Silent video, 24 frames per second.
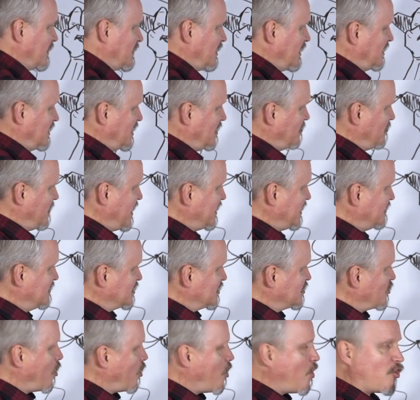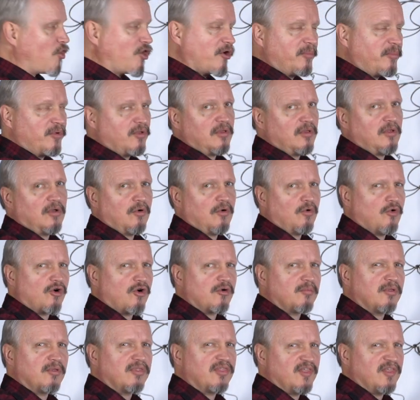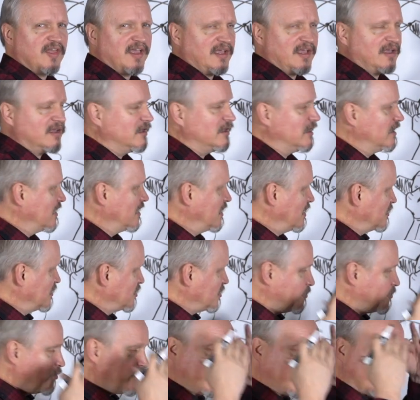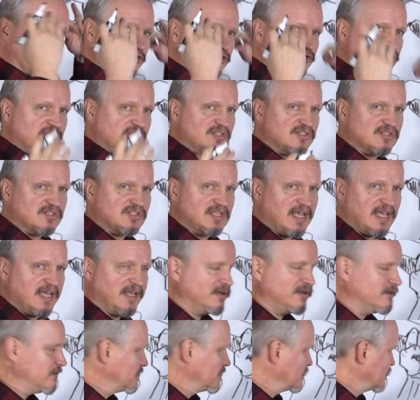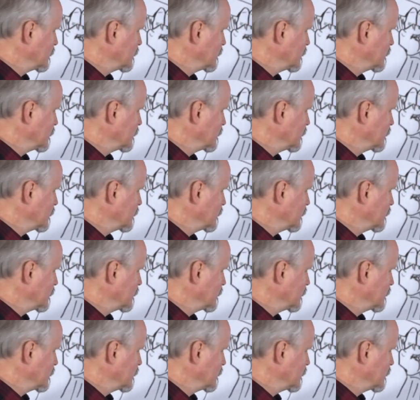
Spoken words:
And they made this horrible, horrible thing to put on Jesus' head.